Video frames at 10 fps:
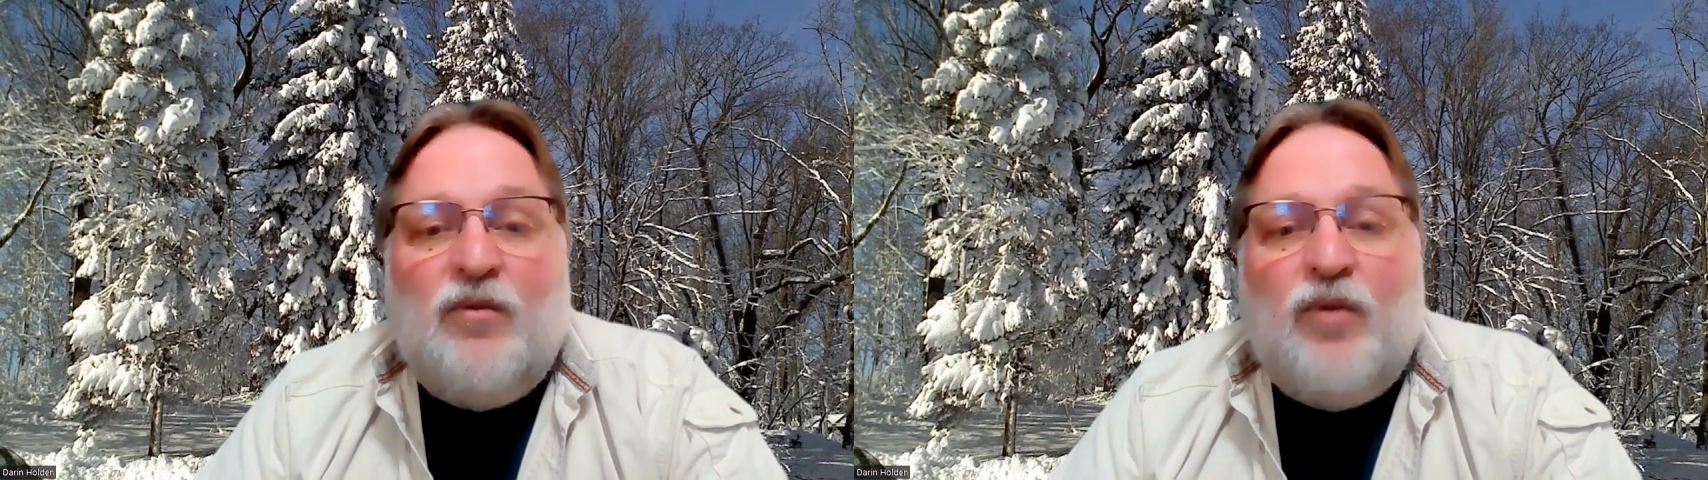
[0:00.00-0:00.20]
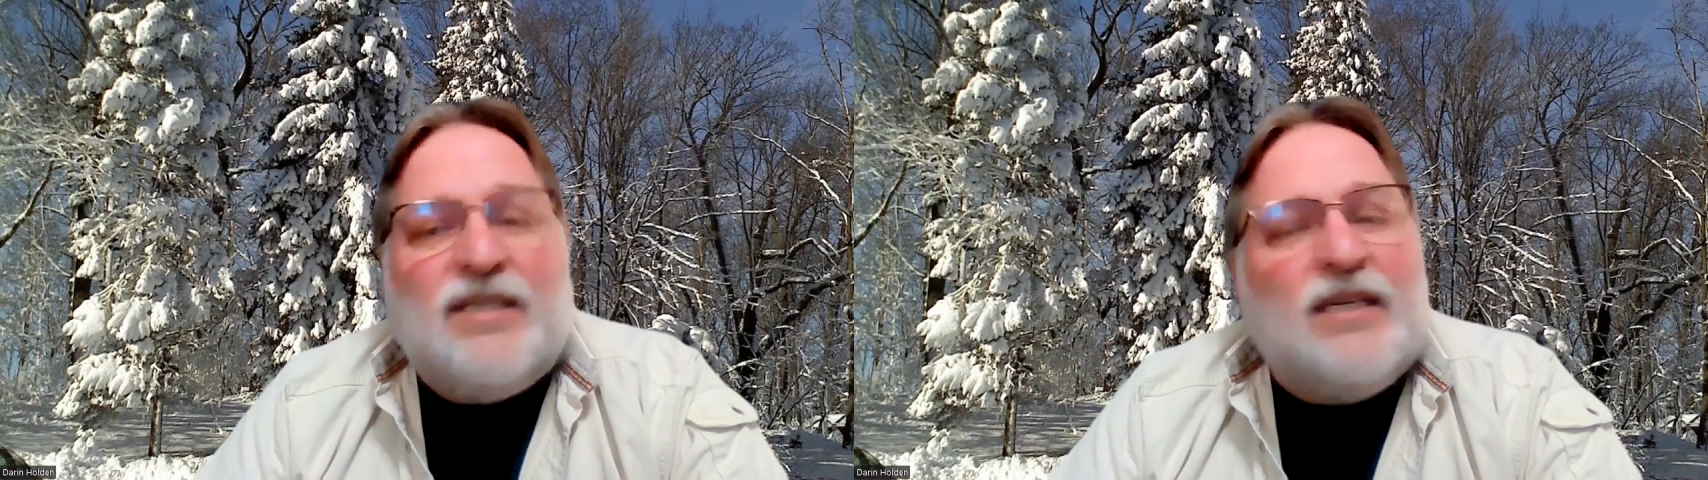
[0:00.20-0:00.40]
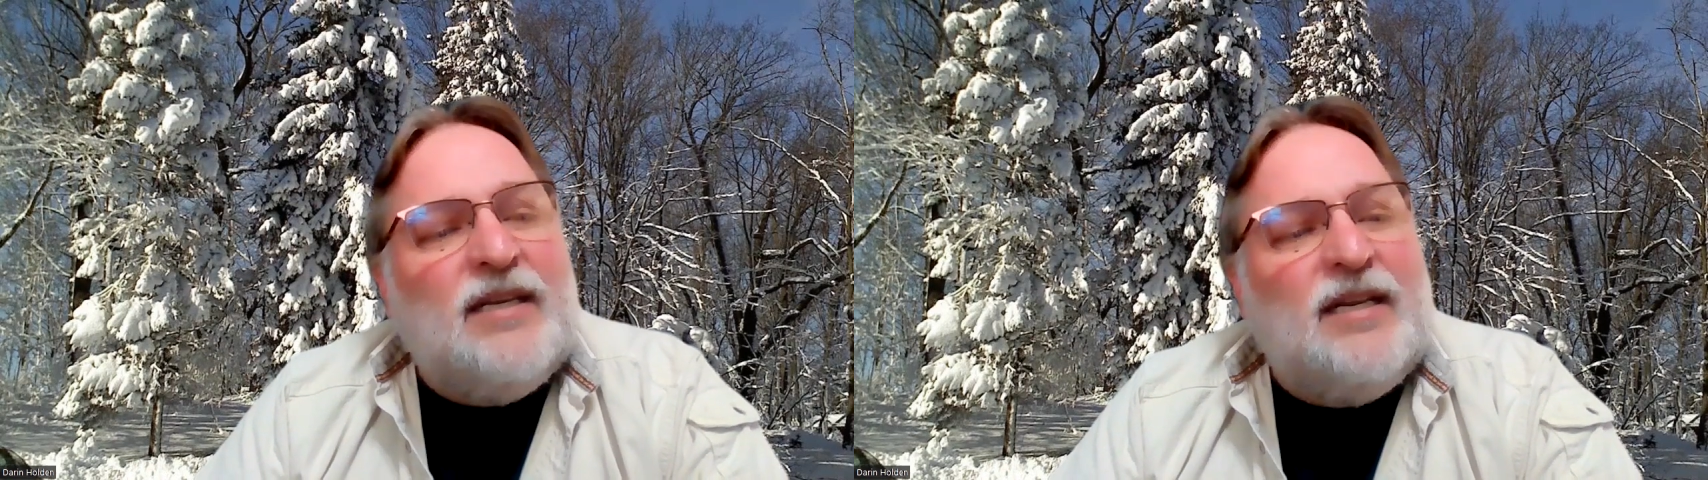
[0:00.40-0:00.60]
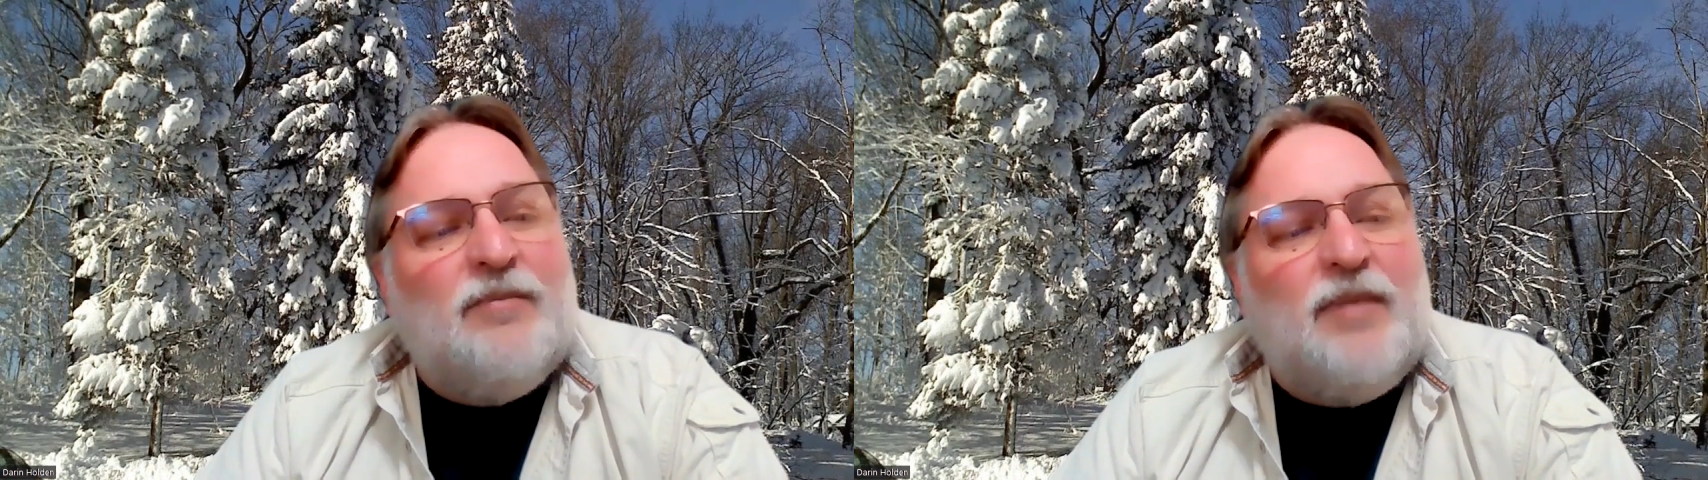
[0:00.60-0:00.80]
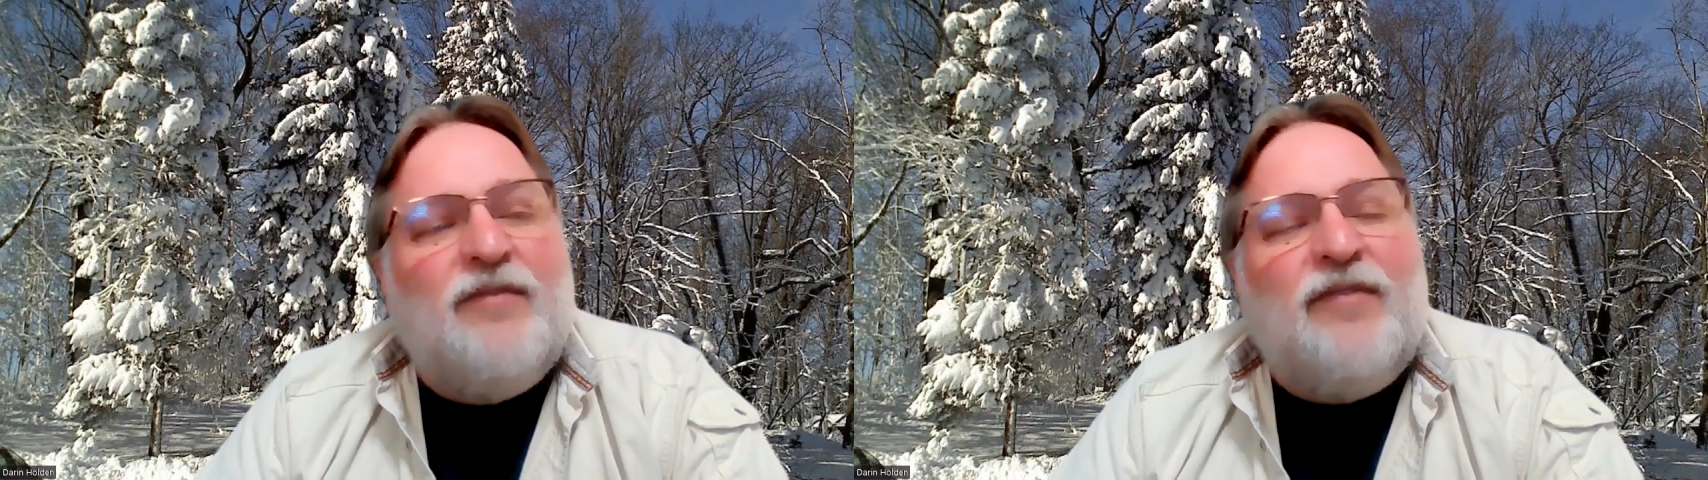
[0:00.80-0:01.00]
What does it need
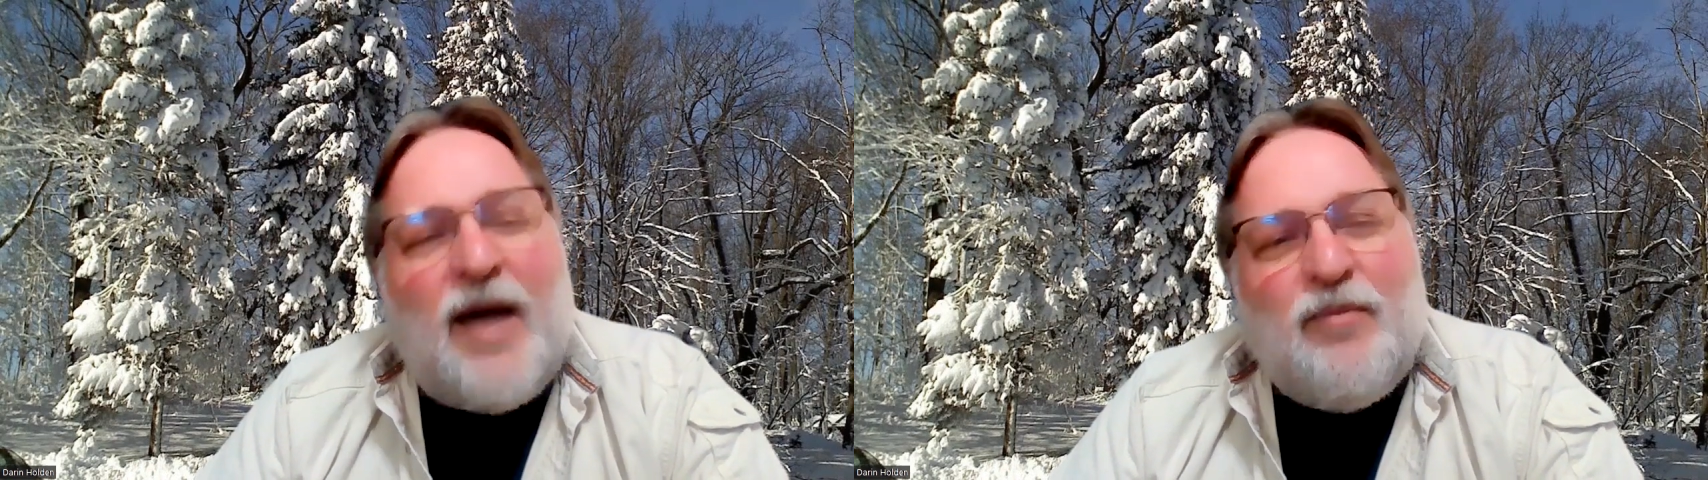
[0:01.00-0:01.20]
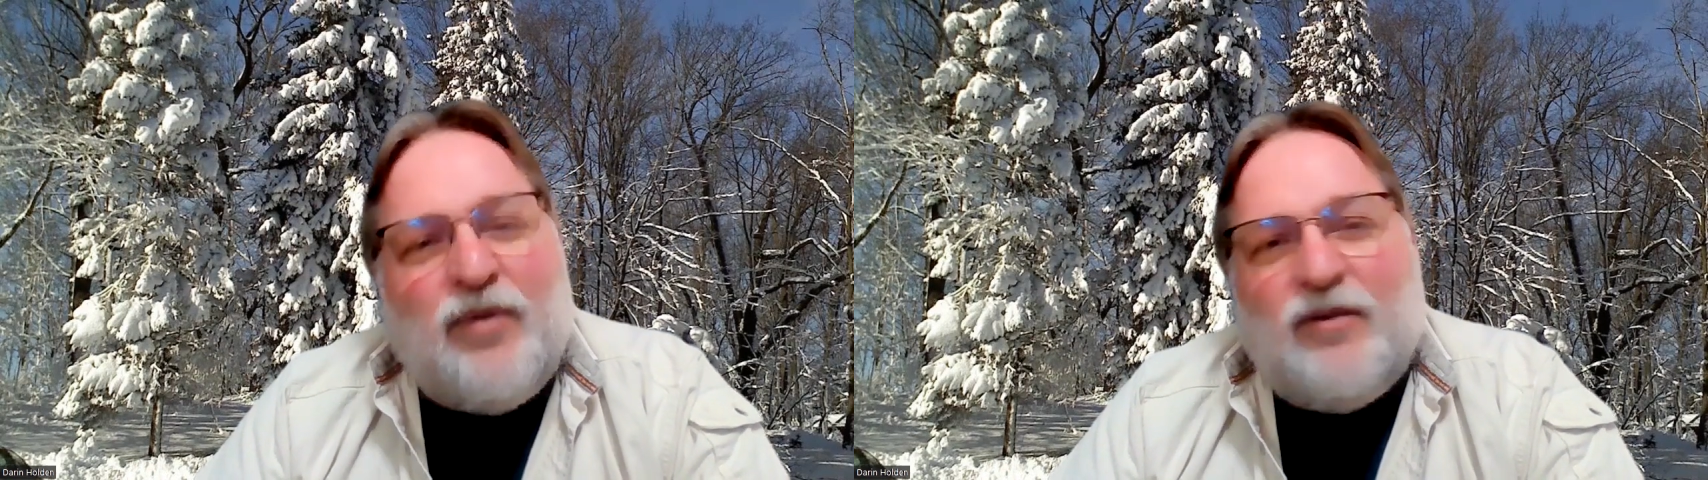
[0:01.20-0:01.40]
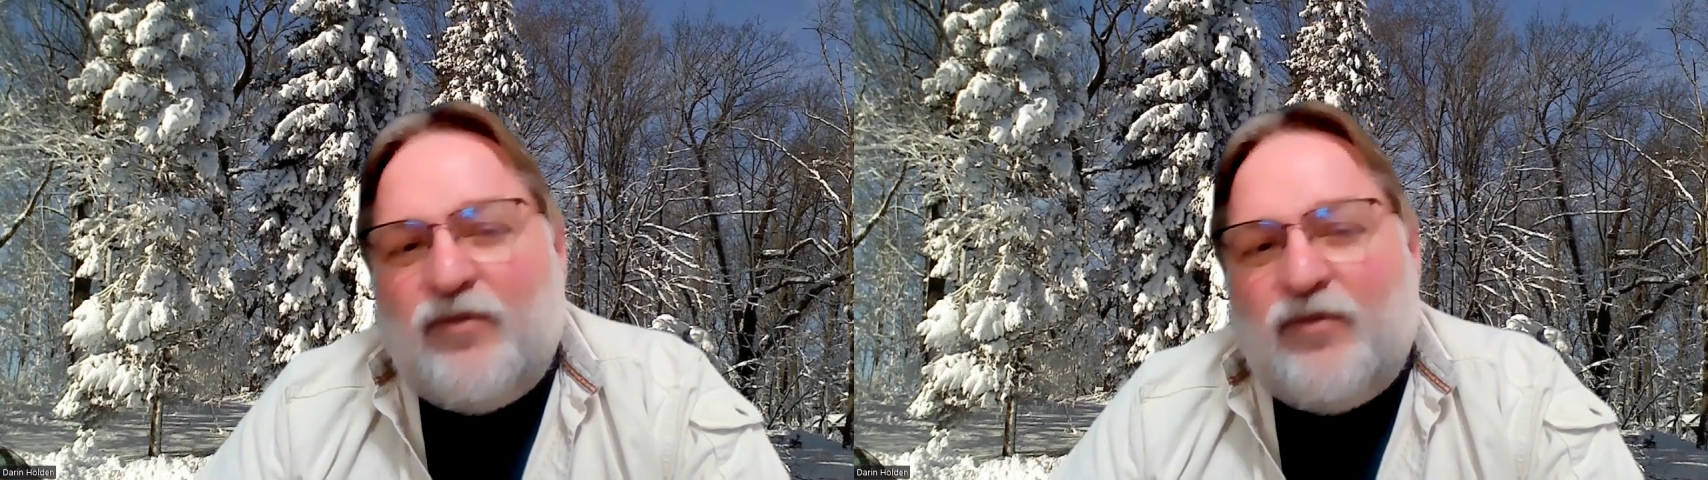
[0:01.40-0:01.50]
to be vibrant